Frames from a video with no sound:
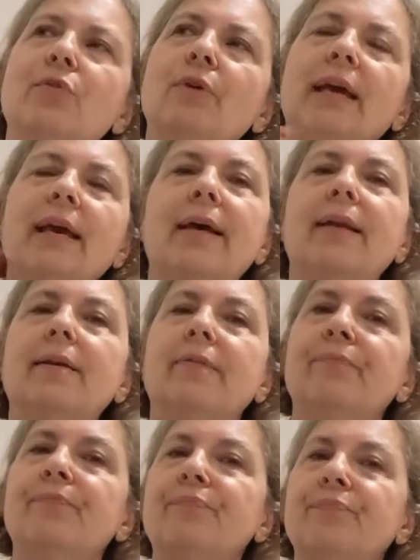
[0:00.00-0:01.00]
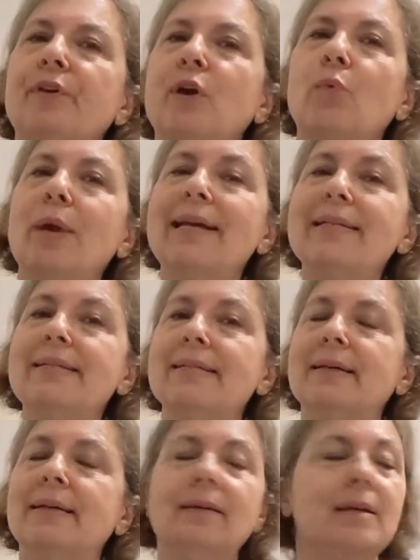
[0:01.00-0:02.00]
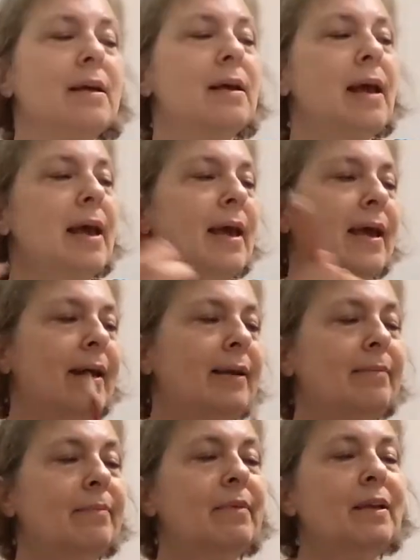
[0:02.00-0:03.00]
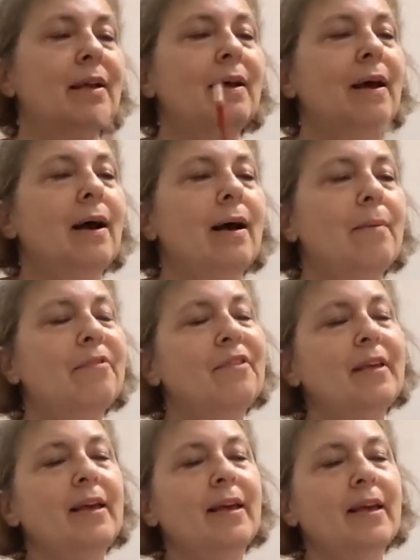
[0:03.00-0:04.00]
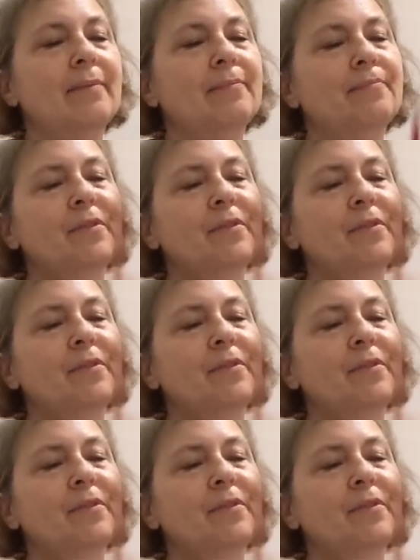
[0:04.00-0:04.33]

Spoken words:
you can erase it. And I'm thinking,